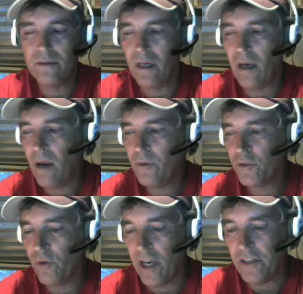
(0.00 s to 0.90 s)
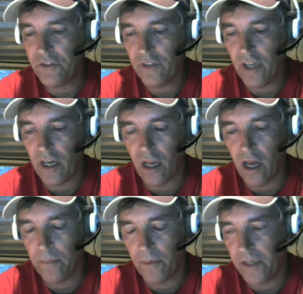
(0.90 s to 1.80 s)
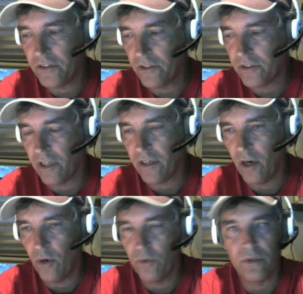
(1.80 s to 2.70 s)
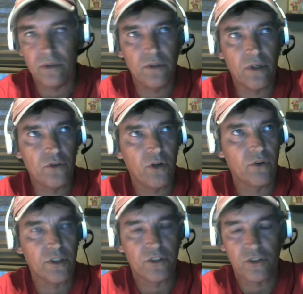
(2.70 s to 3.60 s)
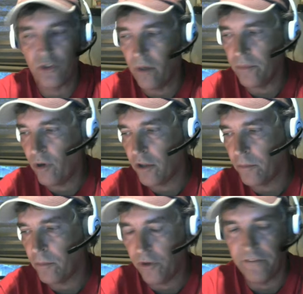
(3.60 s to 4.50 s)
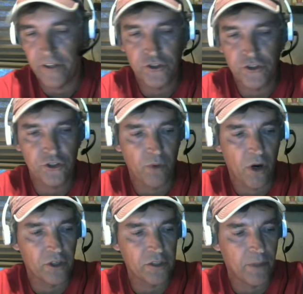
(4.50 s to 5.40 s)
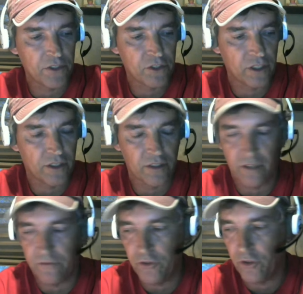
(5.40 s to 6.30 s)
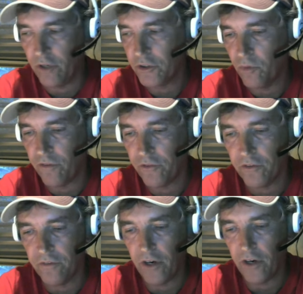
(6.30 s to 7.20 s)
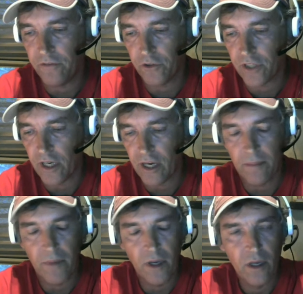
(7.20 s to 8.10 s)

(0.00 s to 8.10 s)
I was going to ask you that. A lot of places I know, you don't get to show up and do all the pre-fishing you want, especially if you go somewhere for the very first time.